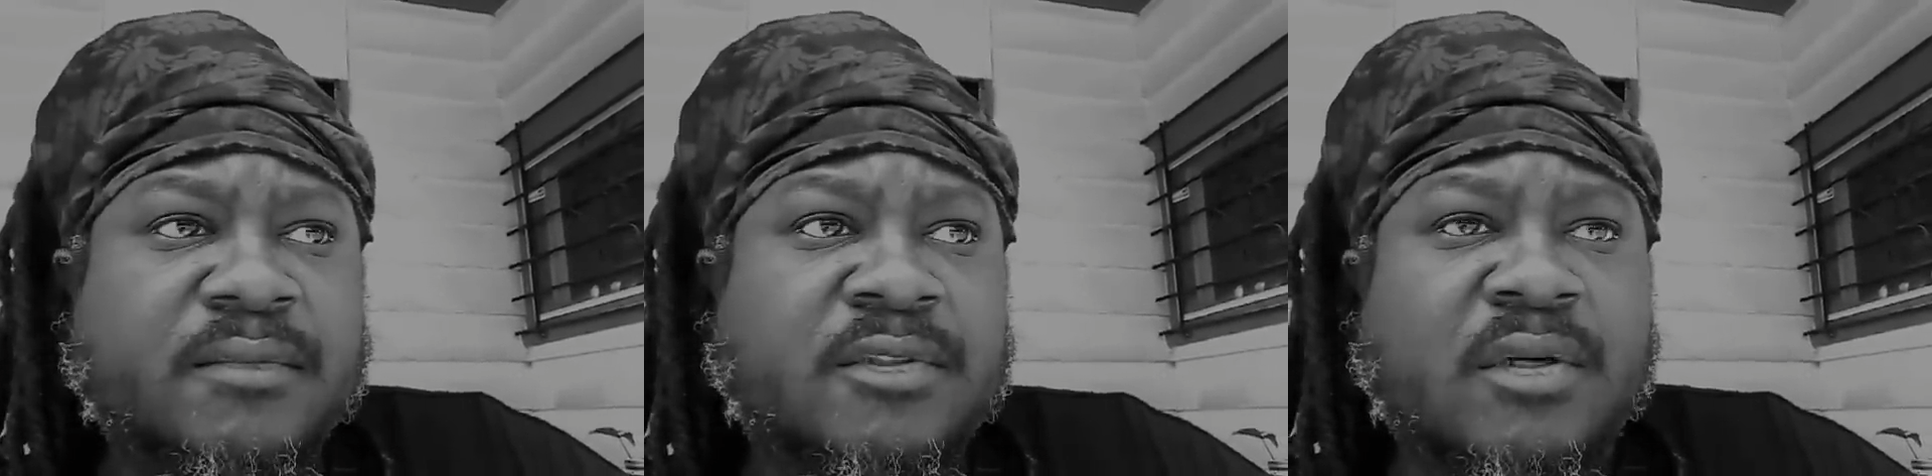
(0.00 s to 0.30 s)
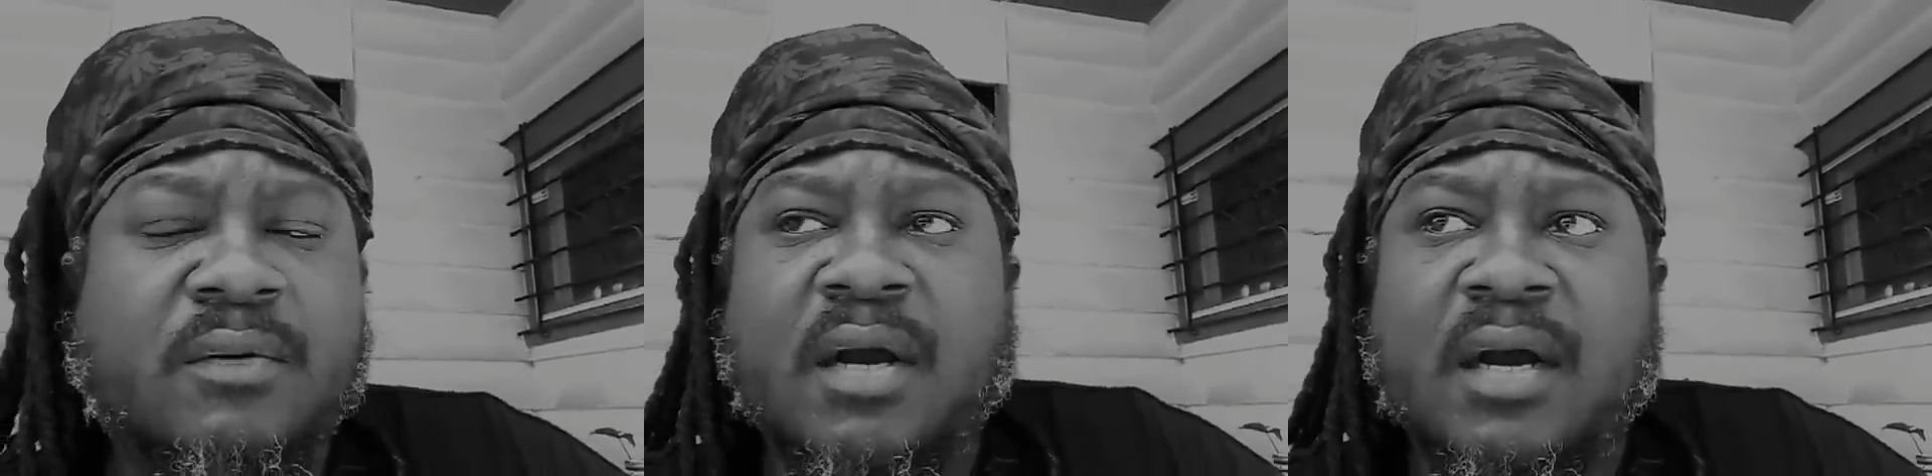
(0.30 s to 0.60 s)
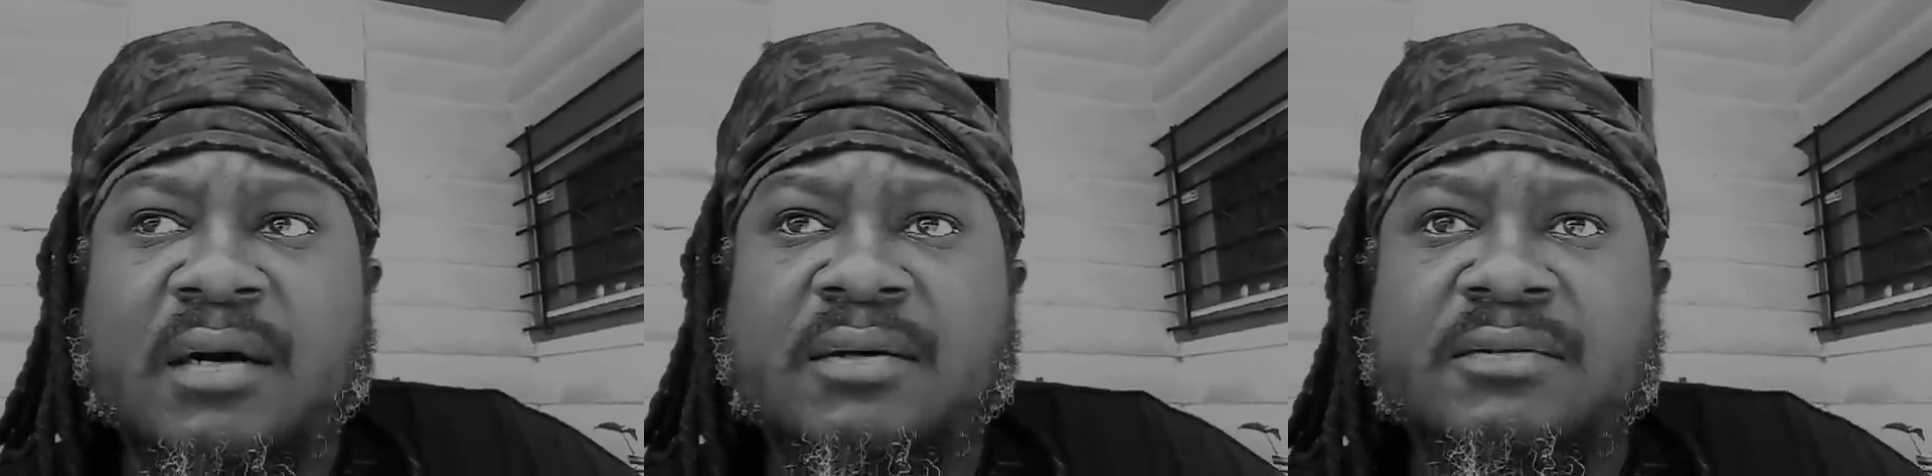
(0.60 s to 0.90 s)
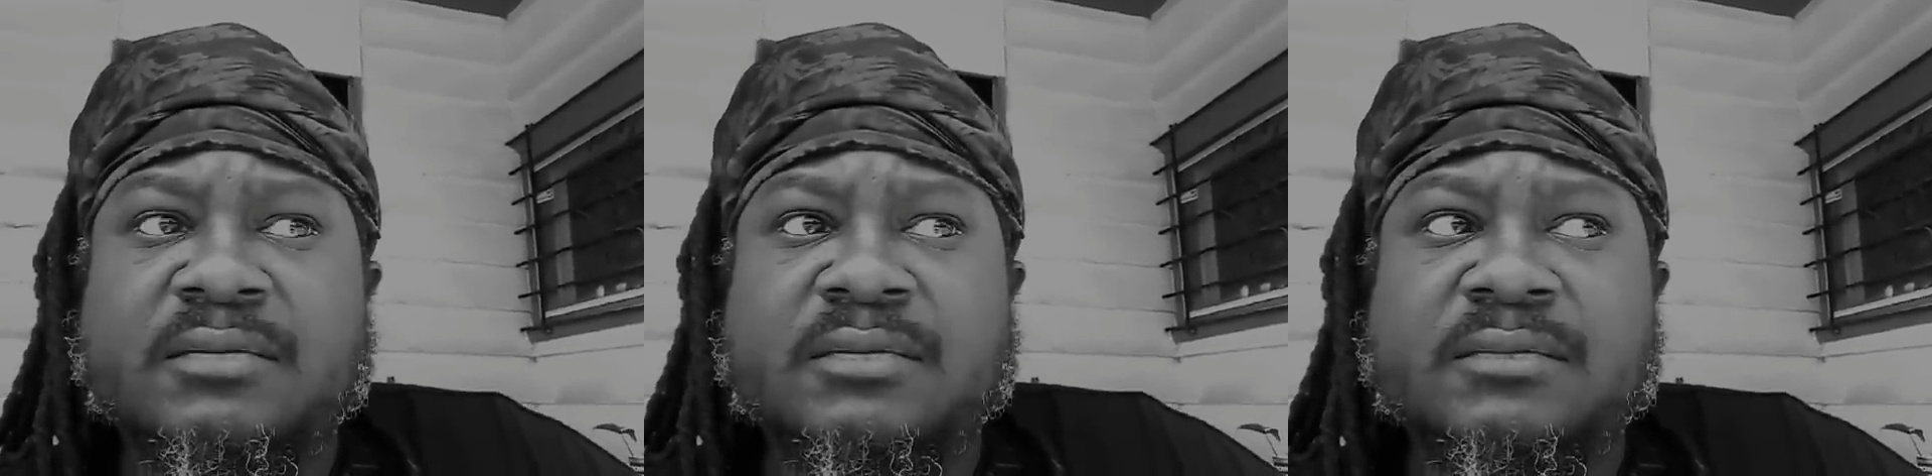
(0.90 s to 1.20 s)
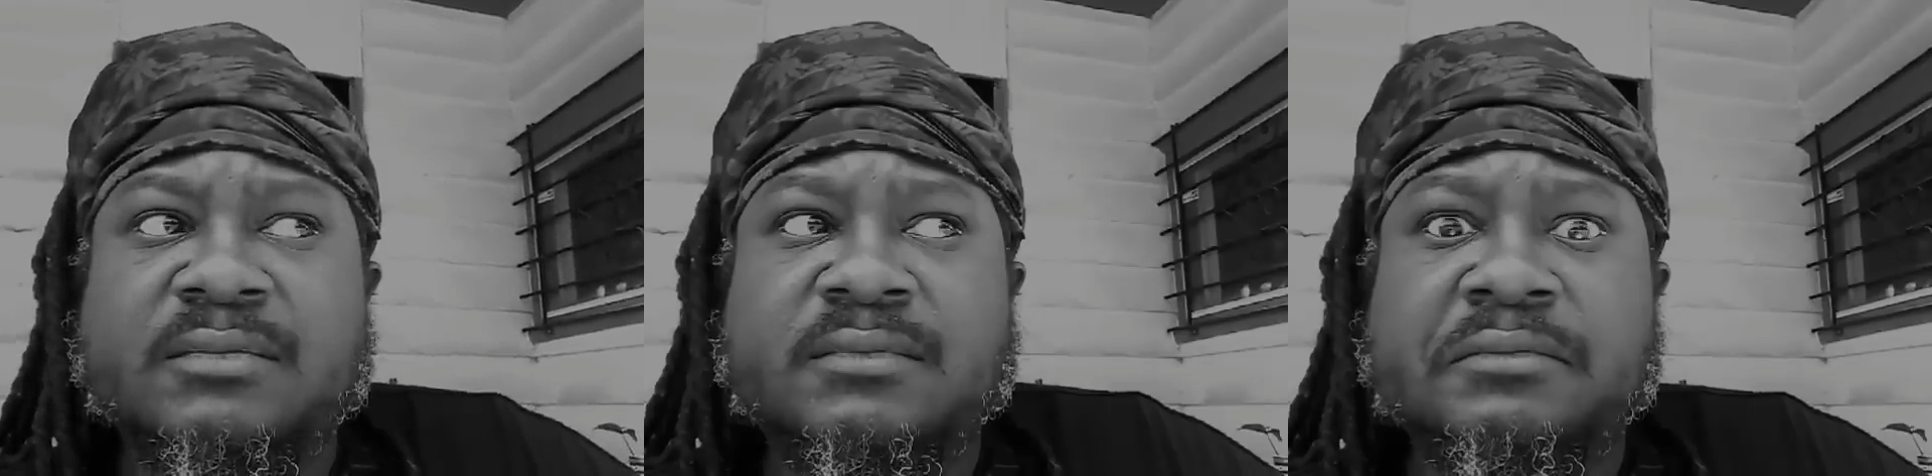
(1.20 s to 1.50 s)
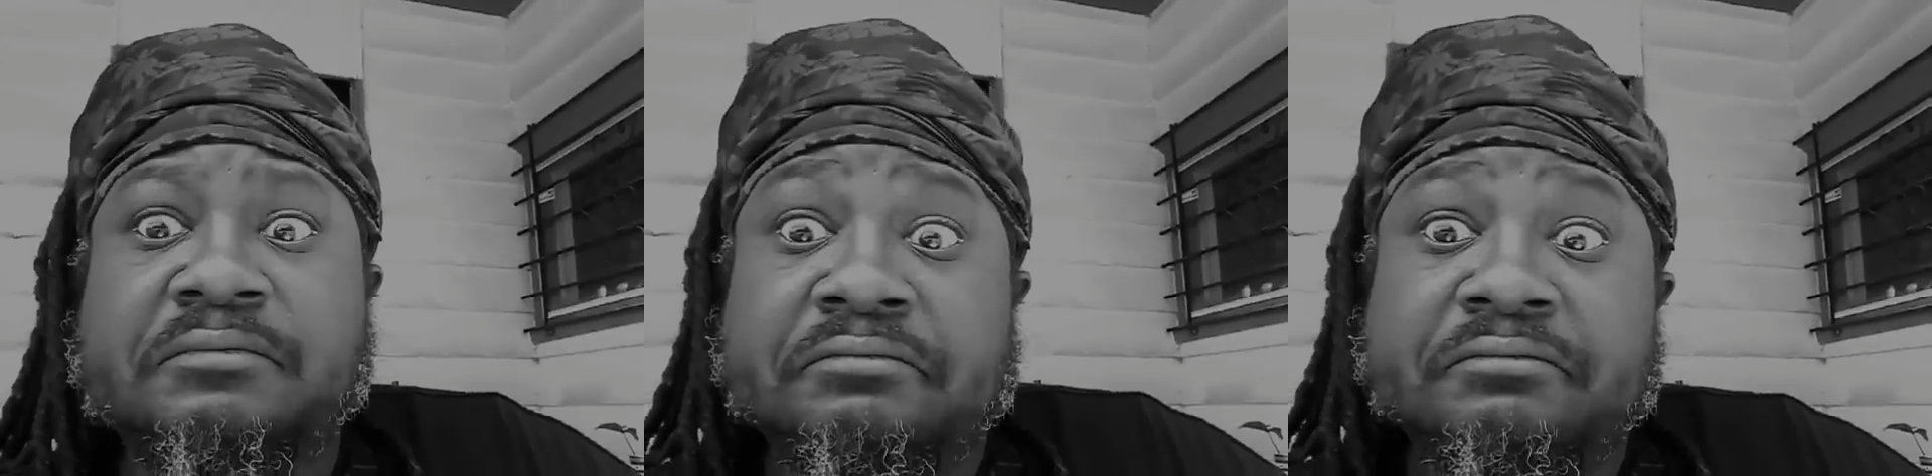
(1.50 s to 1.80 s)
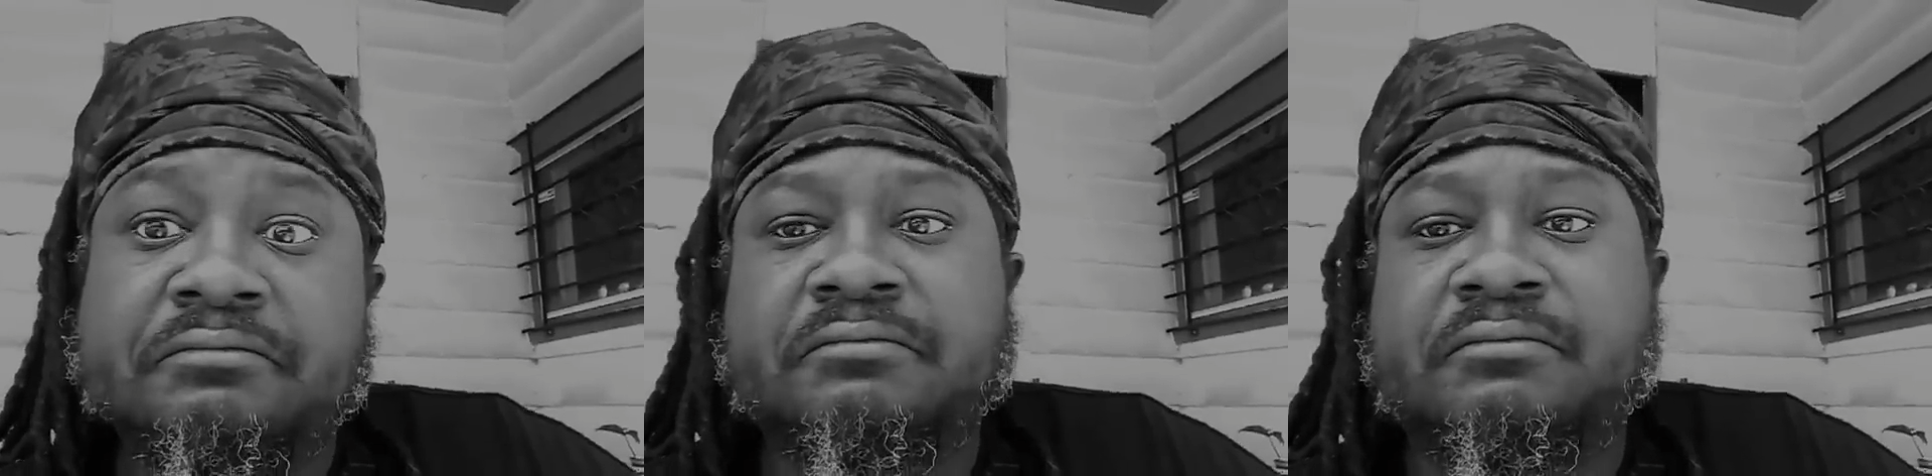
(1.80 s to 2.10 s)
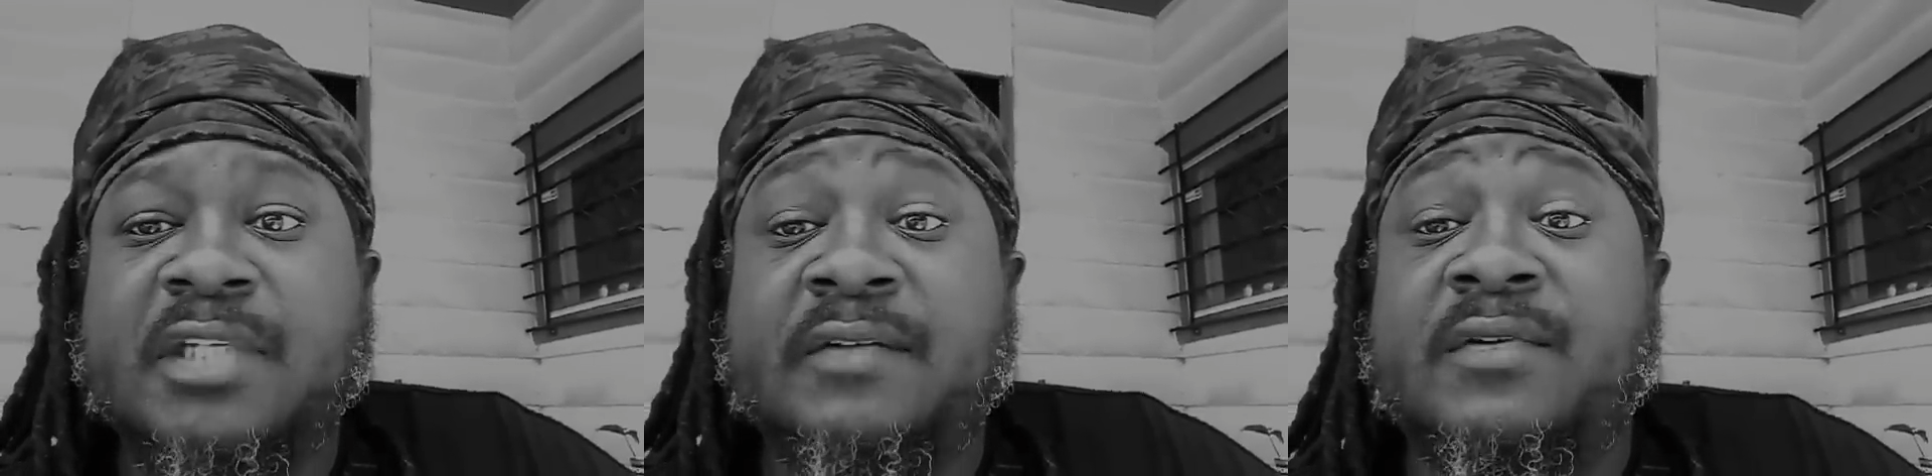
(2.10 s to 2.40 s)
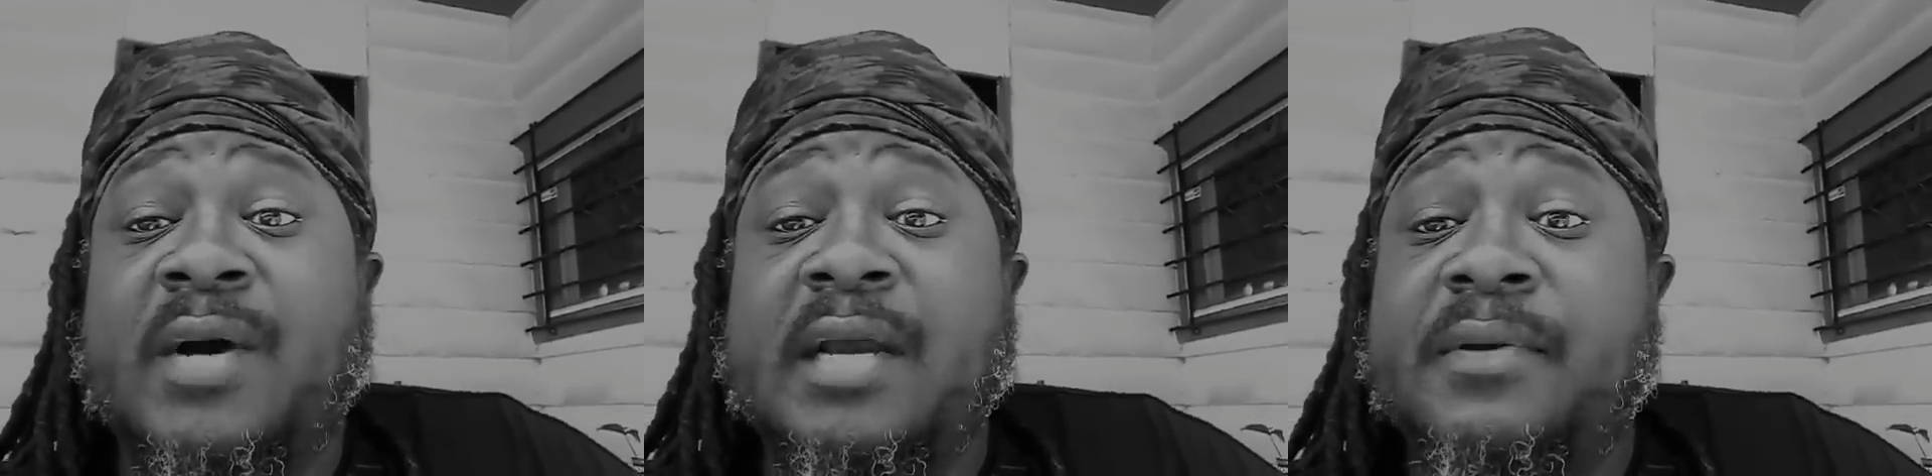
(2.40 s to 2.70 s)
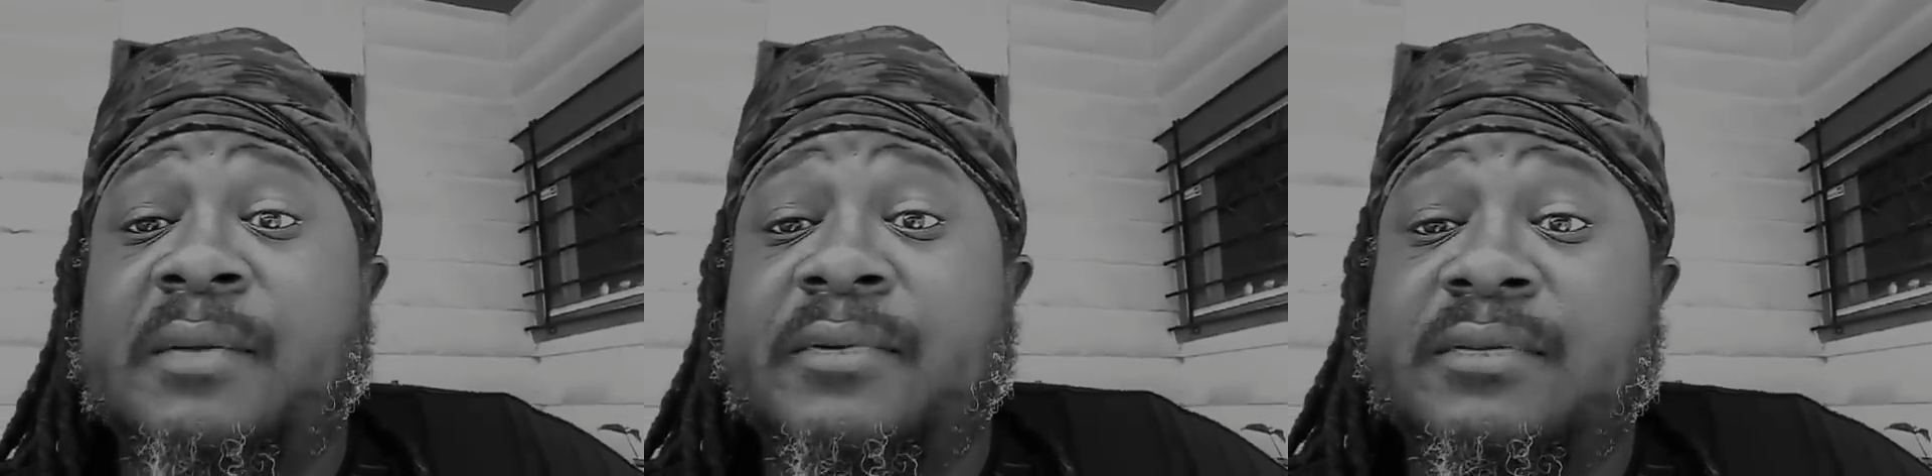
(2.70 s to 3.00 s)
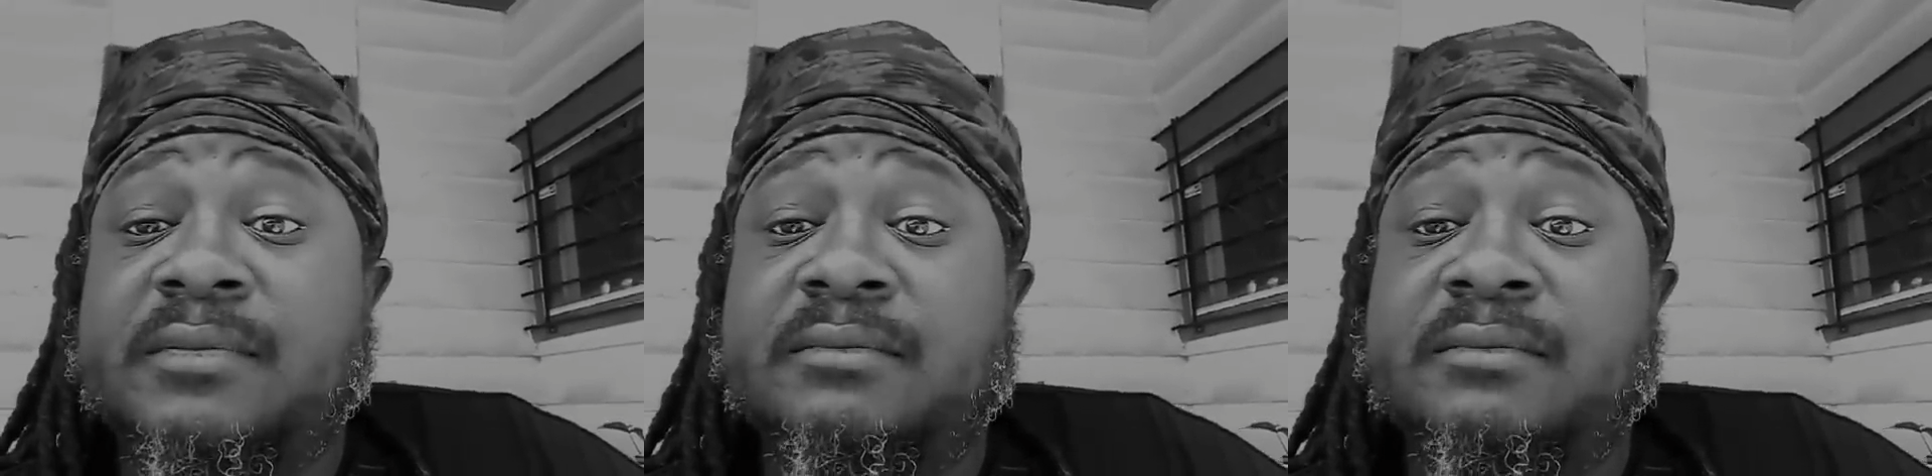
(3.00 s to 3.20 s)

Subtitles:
so-called even white people,